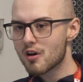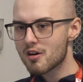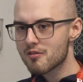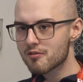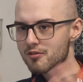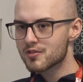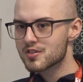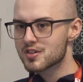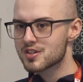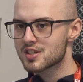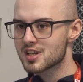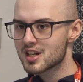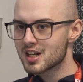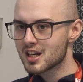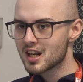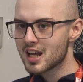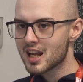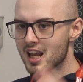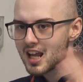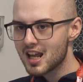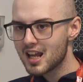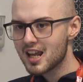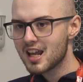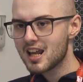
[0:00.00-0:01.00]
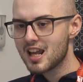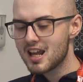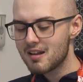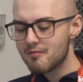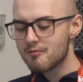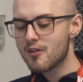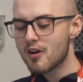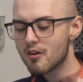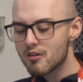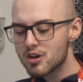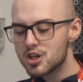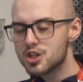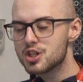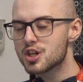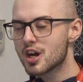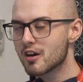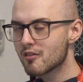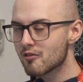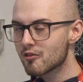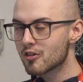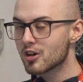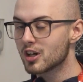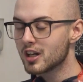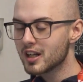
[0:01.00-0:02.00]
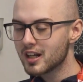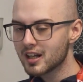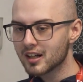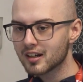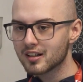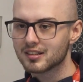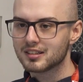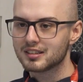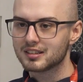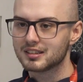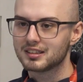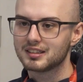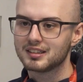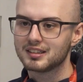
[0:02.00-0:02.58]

is referencing very generally?